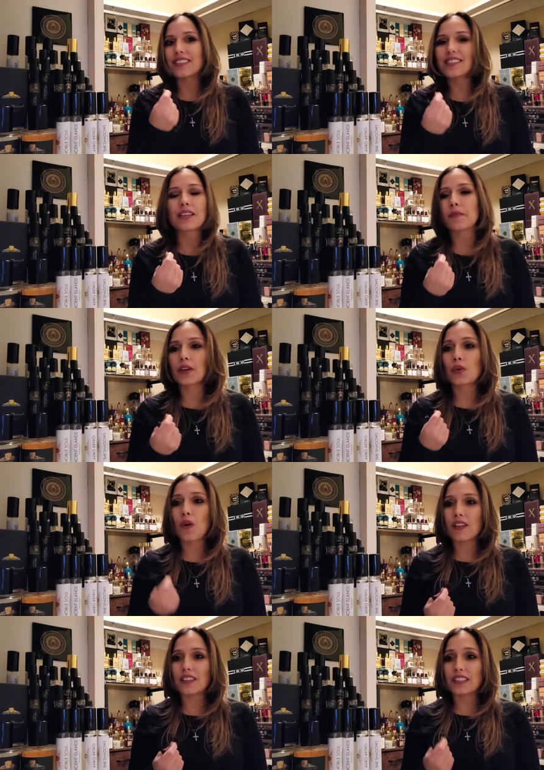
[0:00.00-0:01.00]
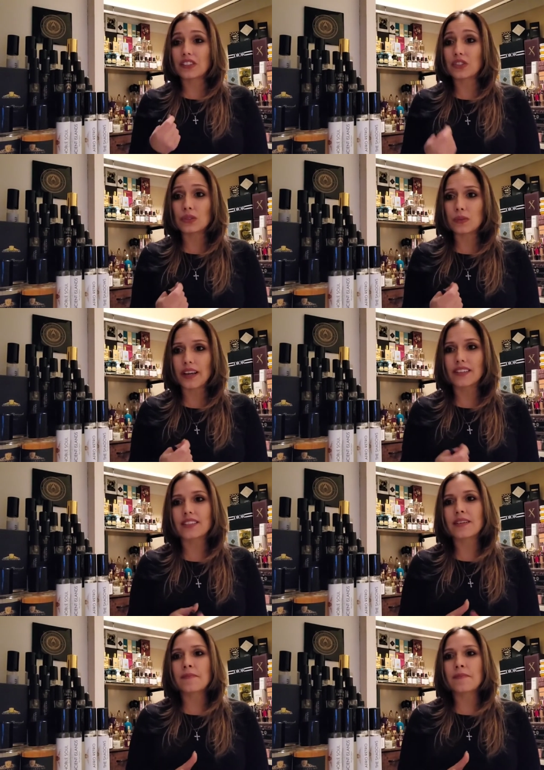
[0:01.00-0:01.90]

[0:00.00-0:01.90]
a cinnamon quality to it.